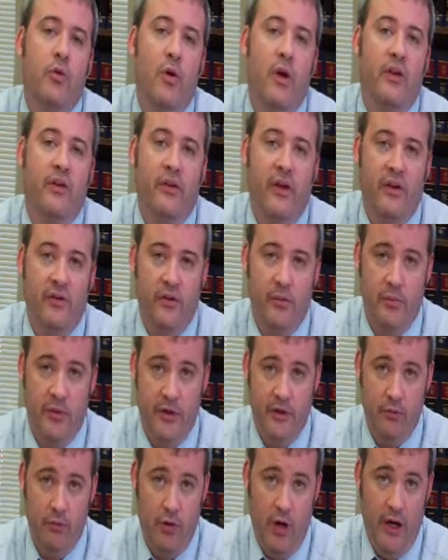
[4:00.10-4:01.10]
request has to
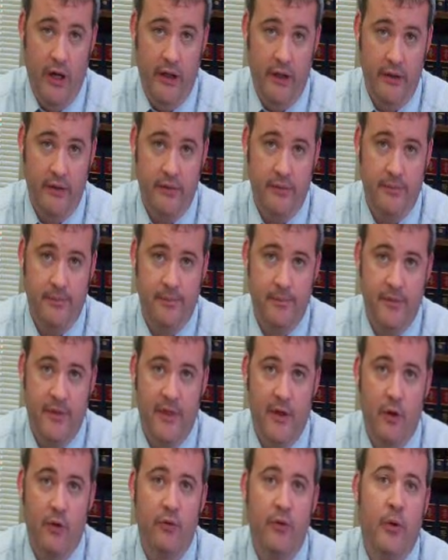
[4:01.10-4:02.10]
be in writing,
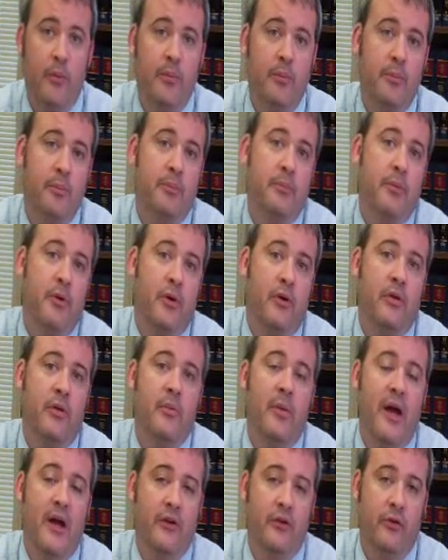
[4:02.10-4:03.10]
and those are per
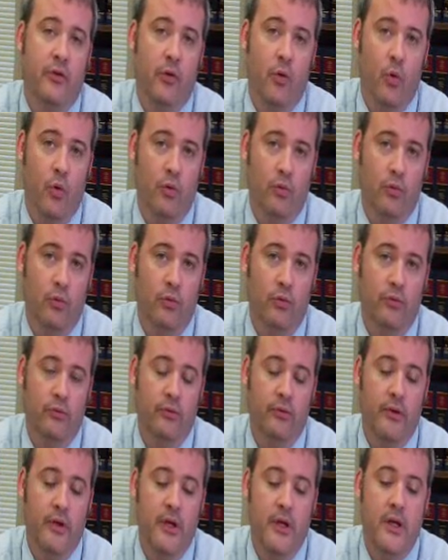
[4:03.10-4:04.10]
the magistrate court
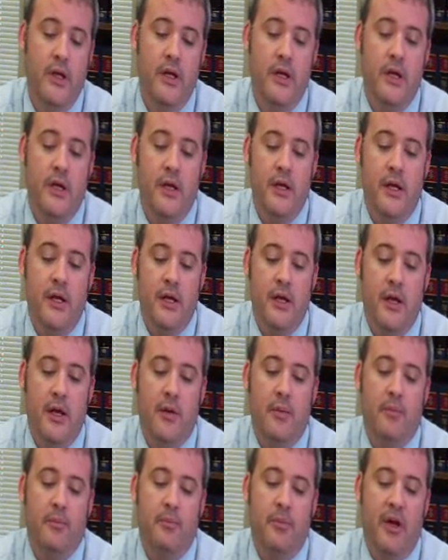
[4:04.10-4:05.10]
rules.
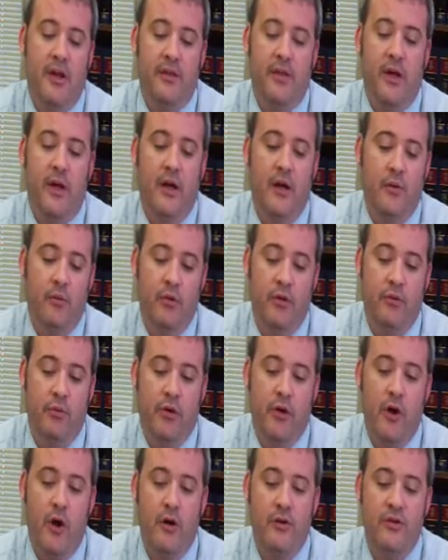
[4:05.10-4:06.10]
But
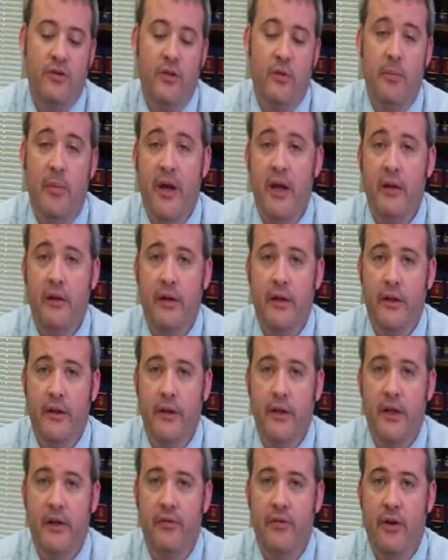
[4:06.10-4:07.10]
with regard to the
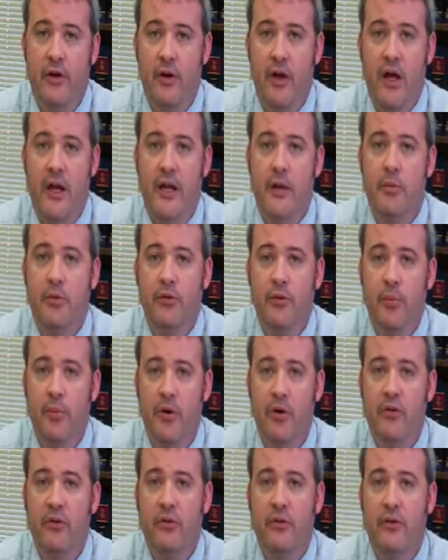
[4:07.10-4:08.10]
mailing, if they're not able to
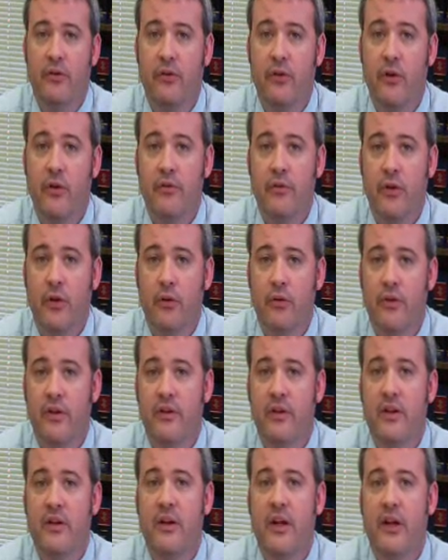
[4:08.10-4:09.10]
personally serve you,
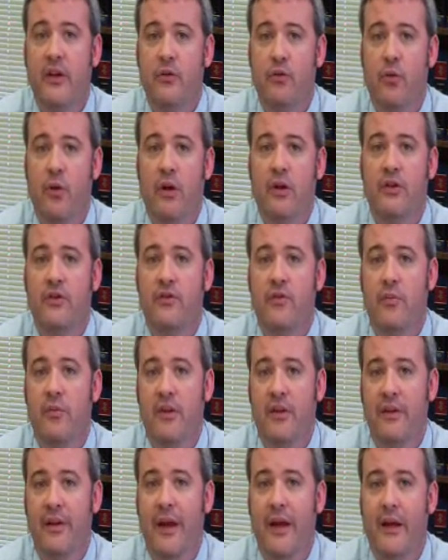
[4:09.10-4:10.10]
the 10 days runs
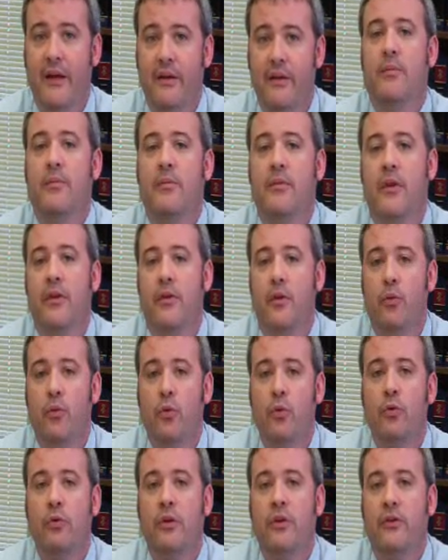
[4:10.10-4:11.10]
from the date that the
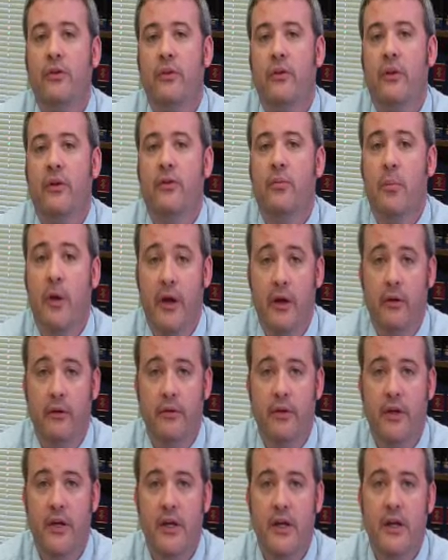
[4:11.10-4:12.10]
rule is
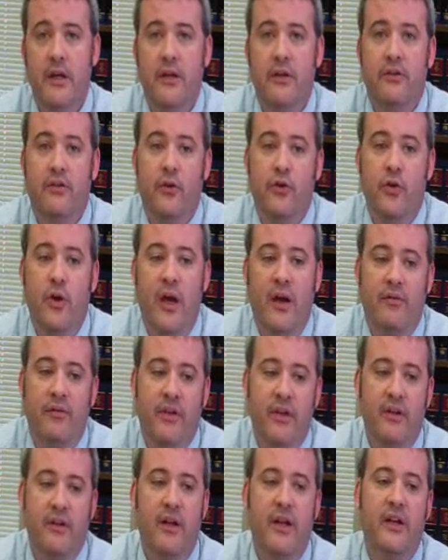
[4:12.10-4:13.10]
mailed. So you
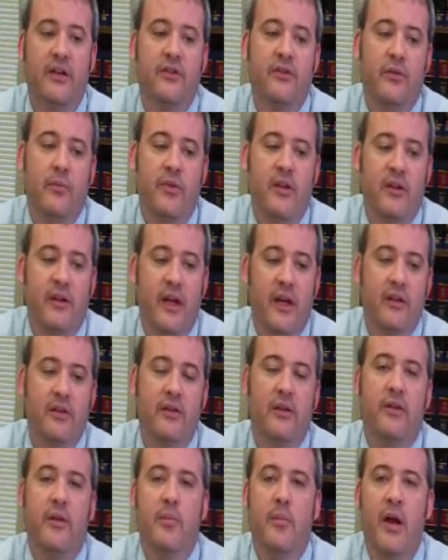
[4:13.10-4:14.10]
have 10 days from the
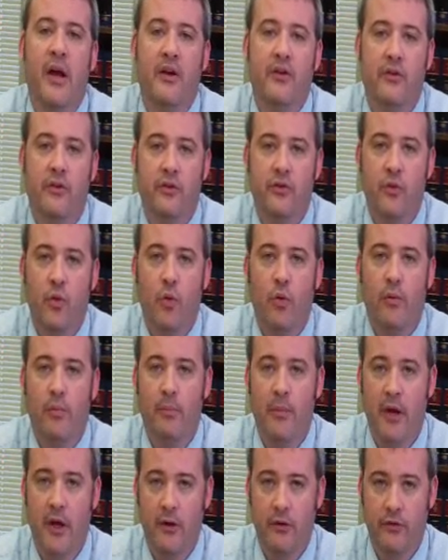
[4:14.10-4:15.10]
date that the magistrate's
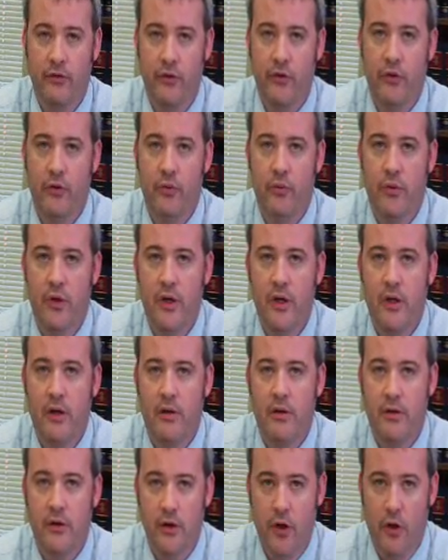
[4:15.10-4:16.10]
court mails you
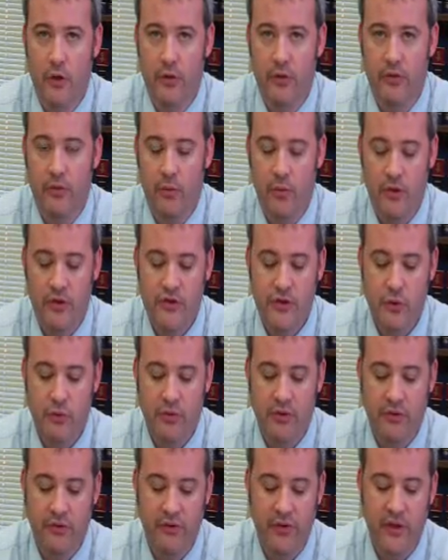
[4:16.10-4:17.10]
the notice. Once
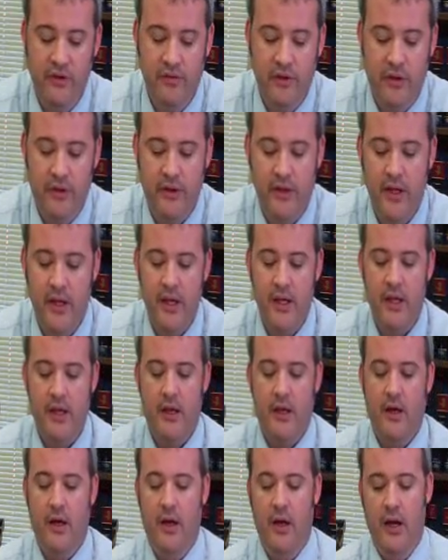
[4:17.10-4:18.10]
you receive it,
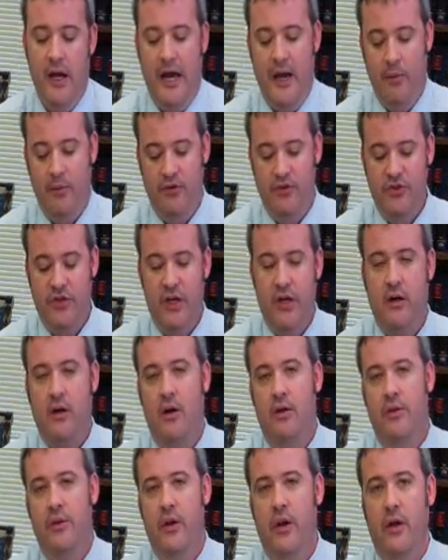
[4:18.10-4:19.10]
I would
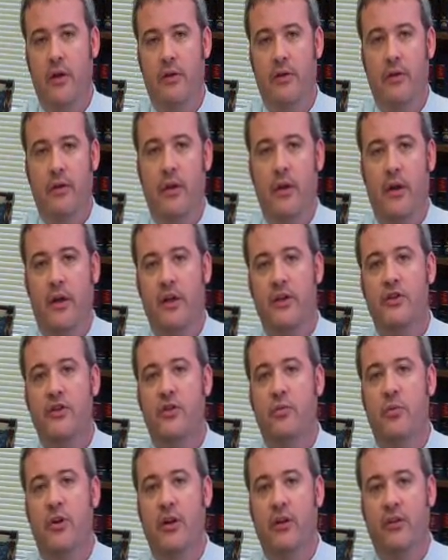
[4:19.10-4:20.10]
check on the
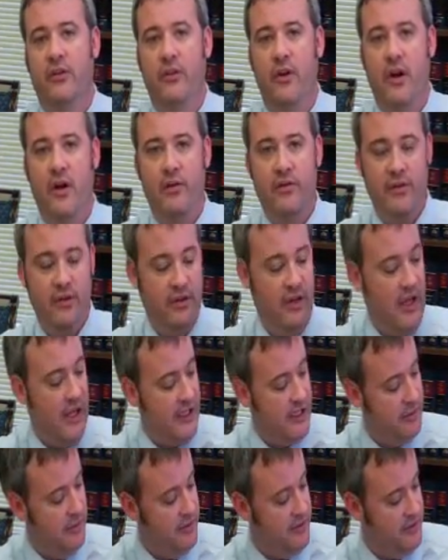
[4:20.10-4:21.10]
instrument itself, the
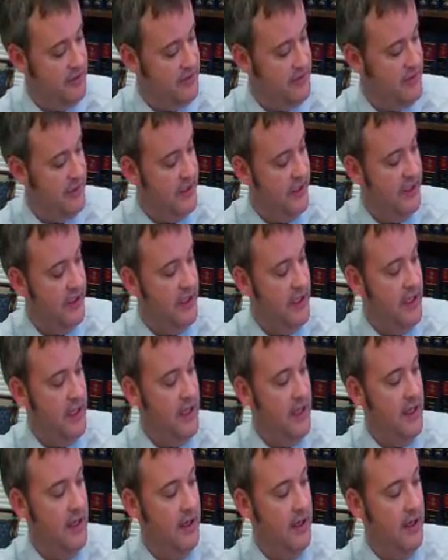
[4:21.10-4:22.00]
document, to see